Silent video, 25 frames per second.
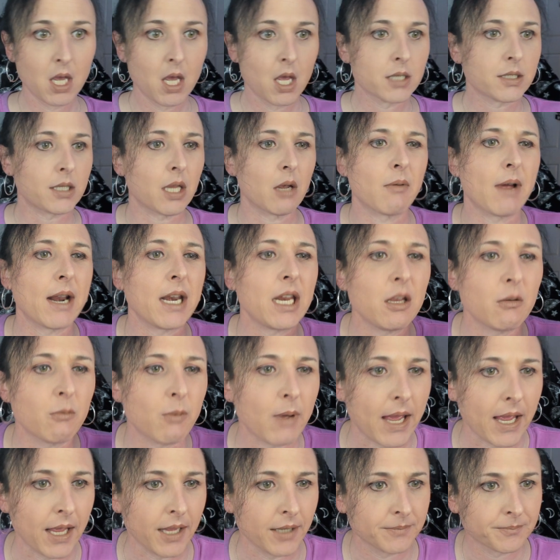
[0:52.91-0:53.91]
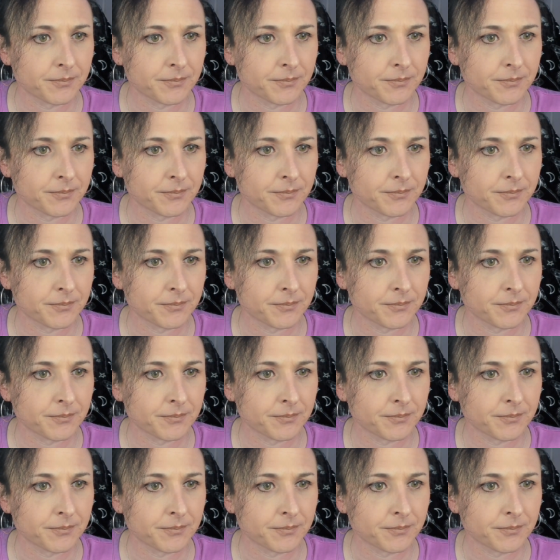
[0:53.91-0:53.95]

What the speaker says: So anyway,